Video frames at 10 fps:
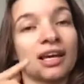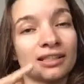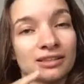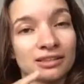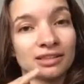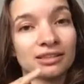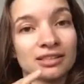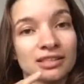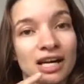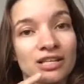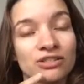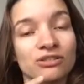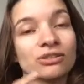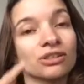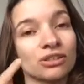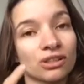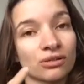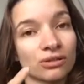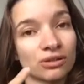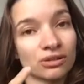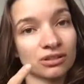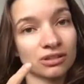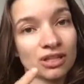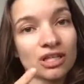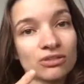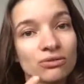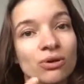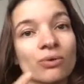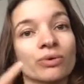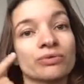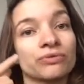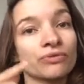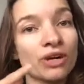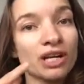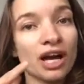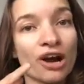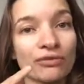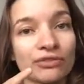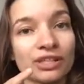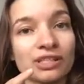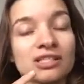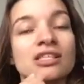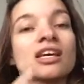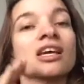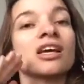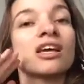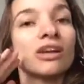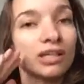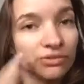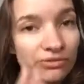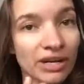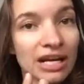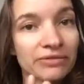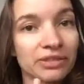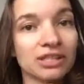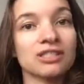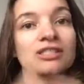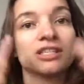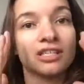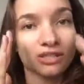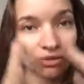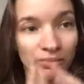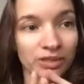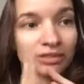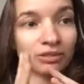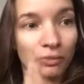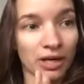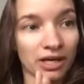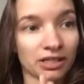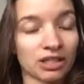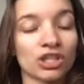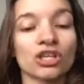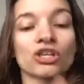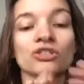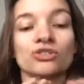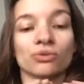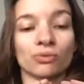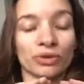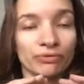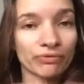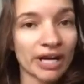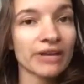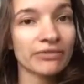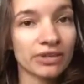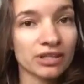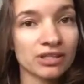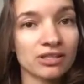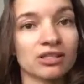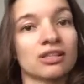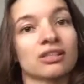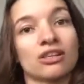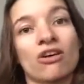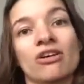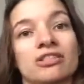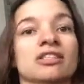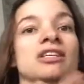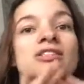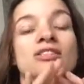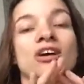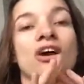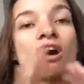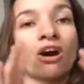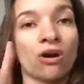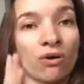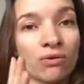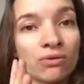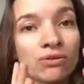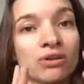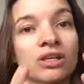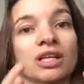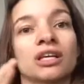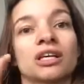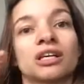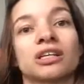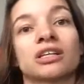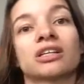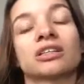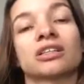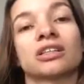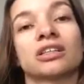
And the third incisor is going to start to grow with 4.5 years, and in 5 years, it's completely wear. So with 5 years, the horse has all her